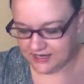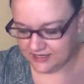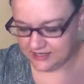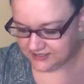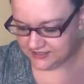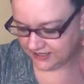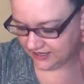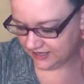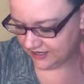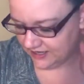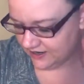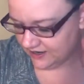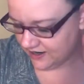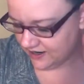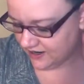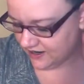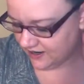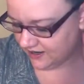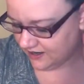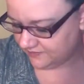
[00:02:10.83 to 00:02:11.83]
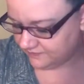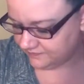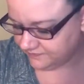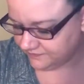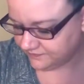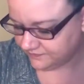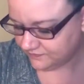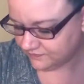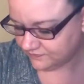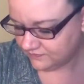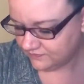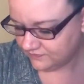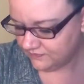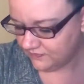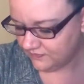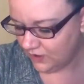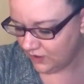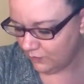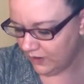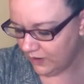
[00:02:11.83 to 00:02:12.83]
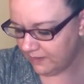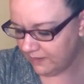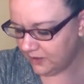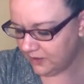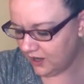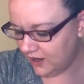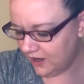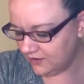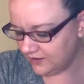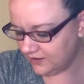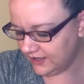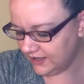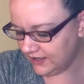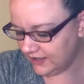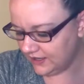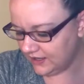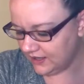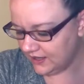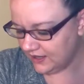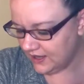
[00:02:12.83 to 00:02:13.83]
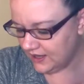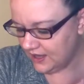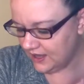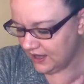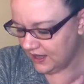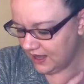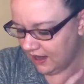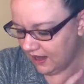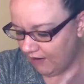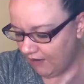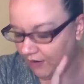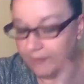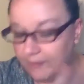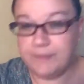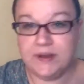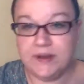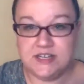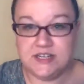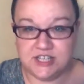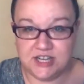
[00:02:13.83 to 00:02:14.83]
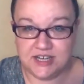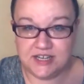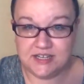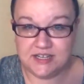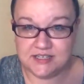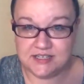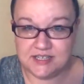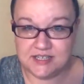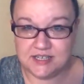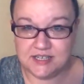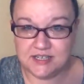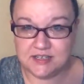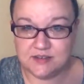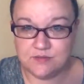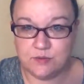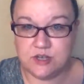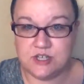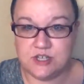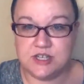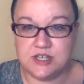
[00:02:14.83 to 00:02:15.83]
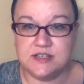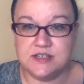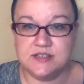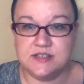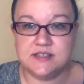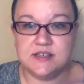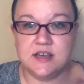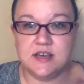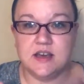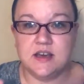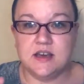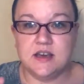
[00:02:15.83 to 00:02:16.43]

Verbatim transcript: I did what I'm calling our budget, which is,